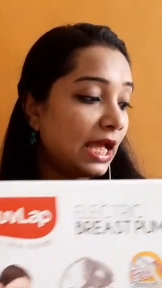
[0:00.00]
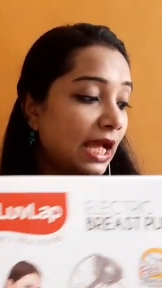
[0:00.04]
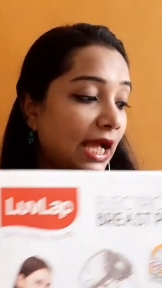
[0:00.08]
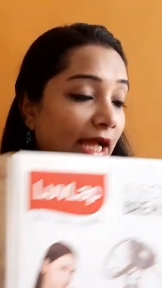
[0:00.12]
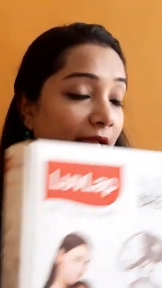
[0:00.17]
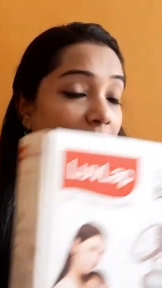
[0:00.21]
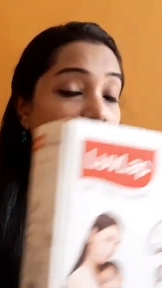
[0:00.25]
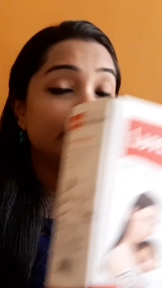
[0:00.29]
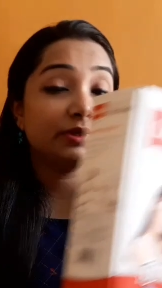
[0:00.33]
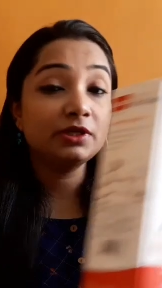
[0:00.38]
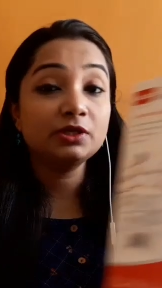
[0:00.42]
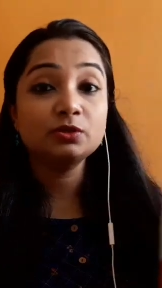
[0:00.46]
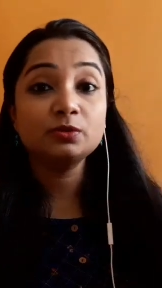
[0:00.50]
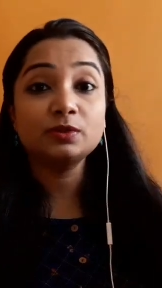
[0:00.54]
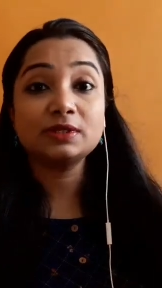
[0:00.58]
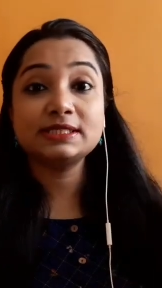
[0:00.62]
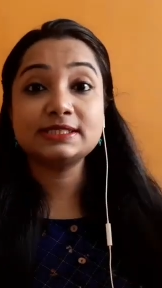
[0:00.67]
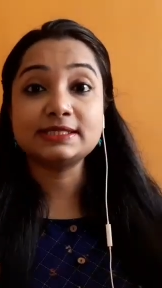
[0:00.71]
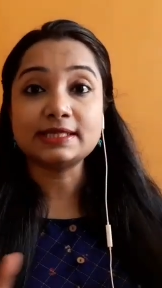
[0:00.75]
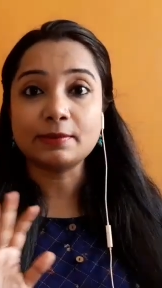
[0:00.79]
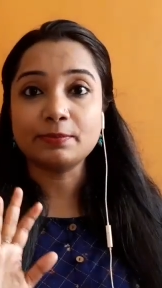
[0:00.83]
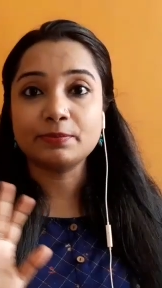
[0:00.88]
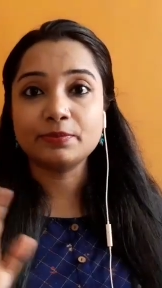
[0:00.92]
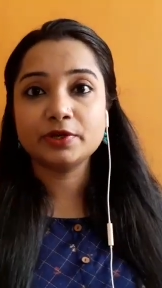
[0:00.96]
I will do a
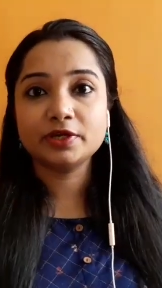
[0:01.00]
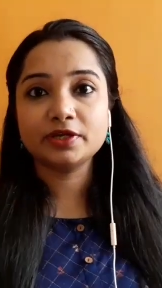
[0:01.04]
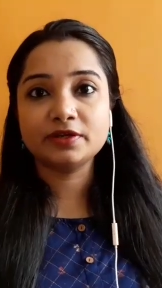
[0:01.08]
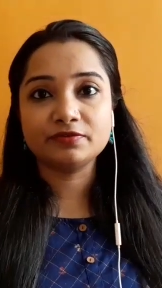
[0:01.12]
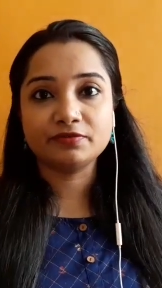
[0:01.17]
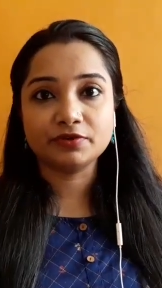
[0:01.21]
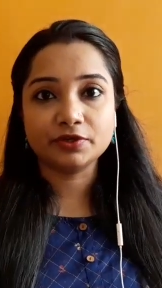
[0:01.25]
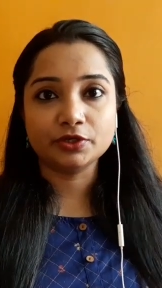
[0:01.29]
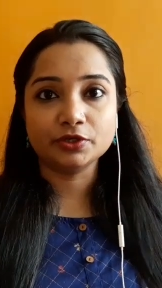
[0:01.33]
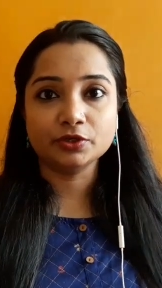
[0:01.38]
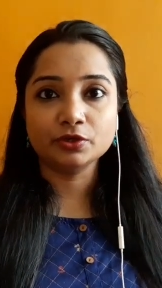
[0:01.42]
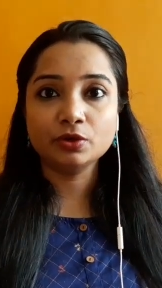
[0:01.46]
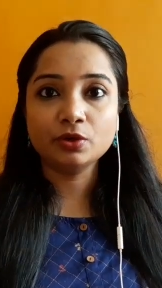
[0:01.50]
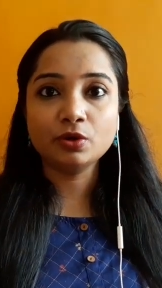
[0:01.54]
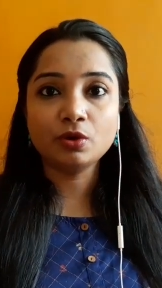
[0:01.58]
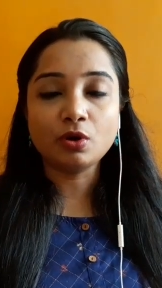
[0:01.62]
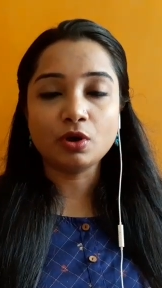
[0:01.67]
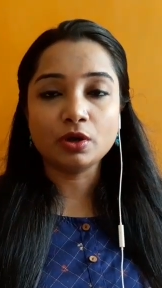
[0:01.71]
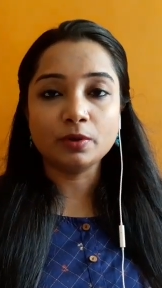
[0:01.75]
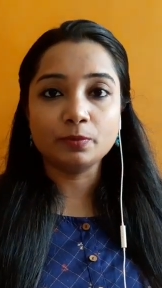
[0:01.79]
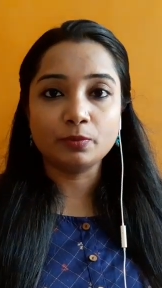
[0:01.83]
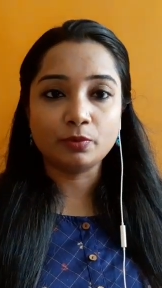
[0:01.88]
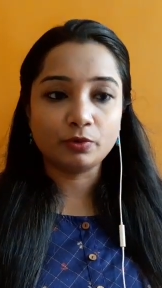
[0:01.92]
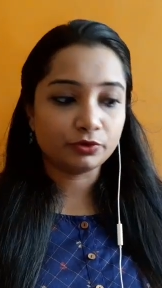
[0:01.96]
separate video
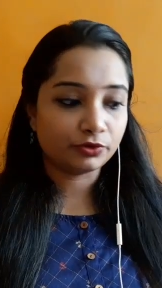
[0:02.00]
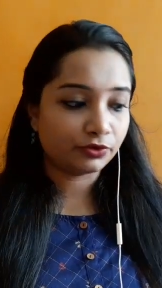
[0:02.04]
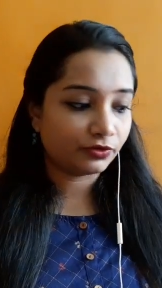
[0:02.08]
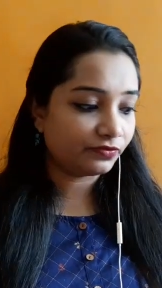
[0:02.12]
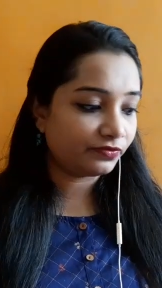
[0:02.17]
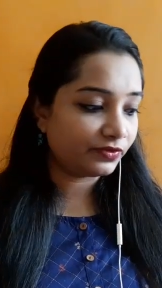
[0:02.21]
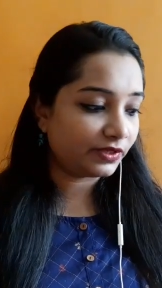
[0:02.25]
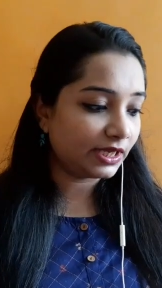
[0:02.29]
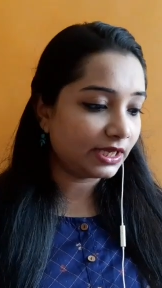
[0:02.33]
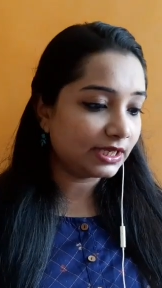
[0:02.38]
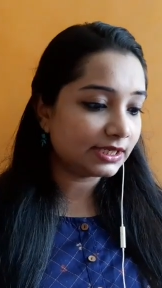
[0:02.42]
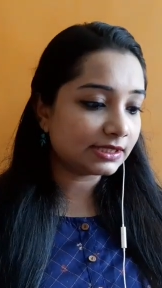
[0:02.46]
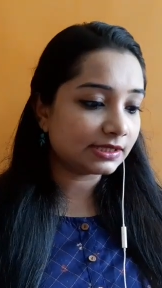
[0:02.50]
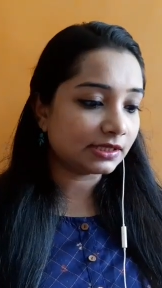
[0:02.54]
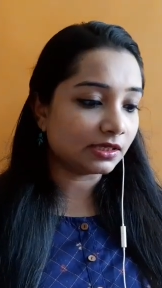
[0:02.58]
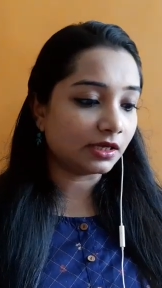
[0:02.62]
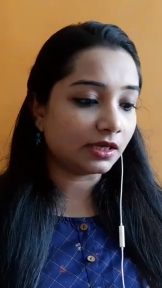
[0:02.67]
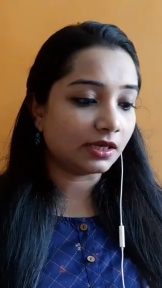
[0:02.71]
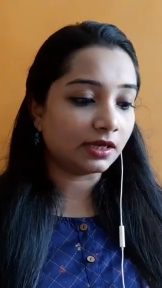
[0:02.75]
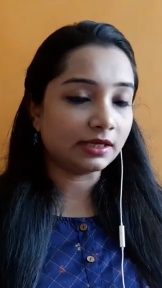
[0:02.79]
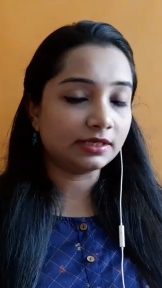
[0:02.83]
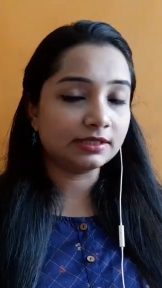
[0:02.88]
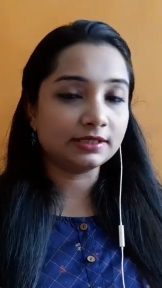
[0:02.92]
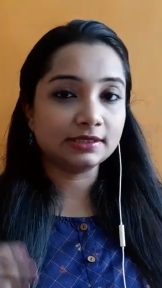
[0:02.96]
on both of these,
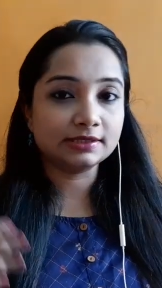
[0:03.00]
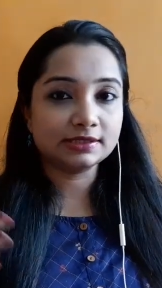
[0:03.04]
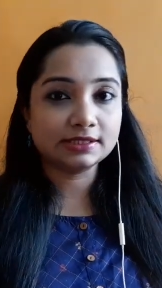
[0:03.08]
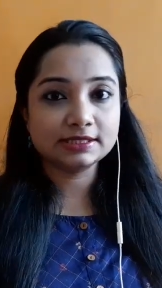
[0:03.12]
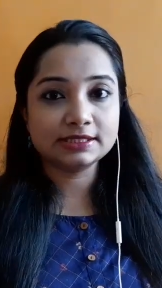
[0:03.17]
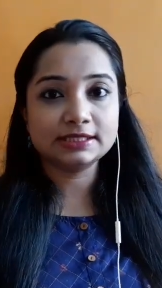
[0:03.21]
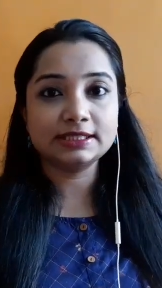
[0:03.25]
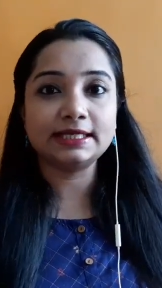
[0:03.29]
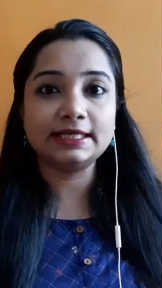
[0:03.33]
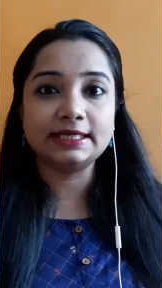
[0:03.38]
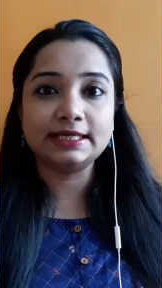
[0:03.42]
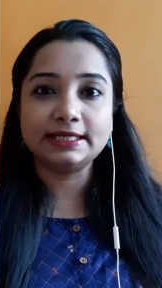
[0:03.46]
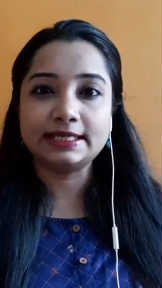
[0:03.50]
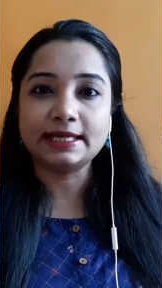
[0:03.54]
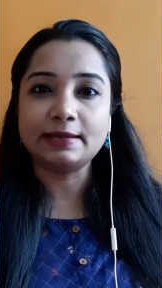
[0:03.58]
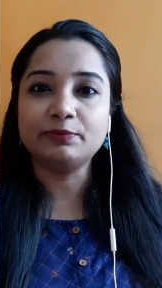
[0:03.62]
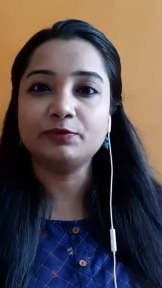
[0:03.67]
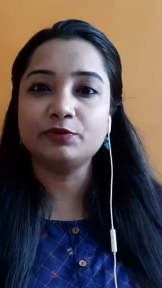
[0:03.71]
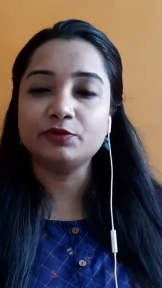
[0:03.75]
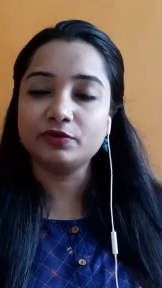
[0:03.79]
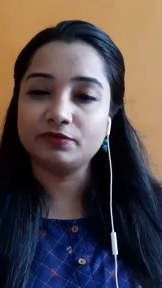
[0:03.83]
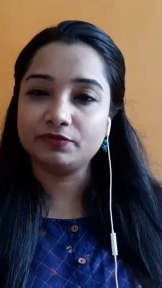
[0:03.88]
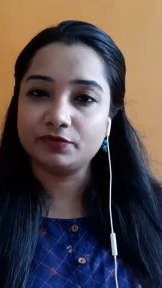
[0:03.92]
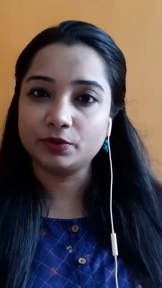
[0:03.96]
just an
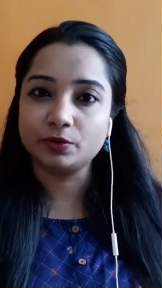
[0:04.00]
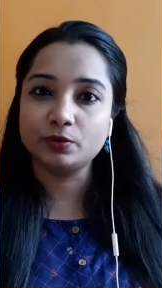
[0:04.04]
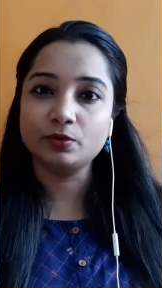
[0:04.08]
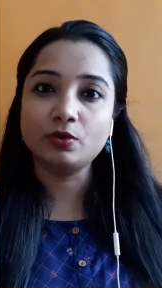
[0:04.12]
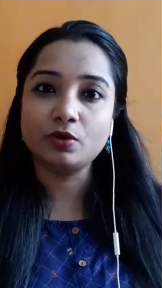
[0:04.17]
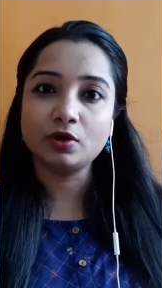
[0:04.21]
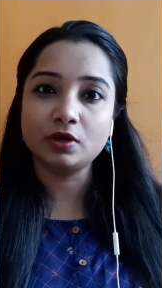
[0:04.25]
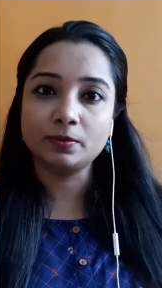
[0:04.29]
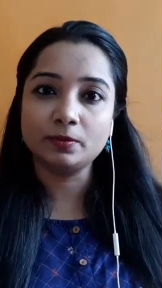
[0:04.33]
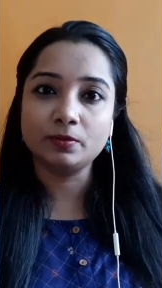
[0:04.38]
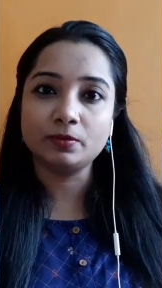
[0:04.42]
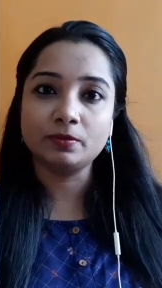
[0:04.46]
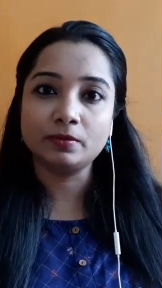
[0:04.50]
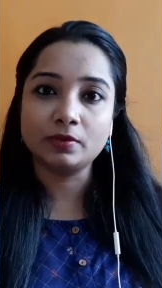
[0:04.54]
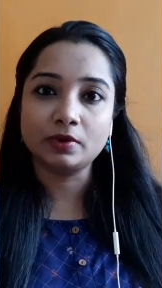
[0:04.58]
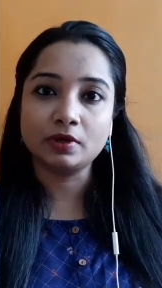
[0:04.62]
in-depth review on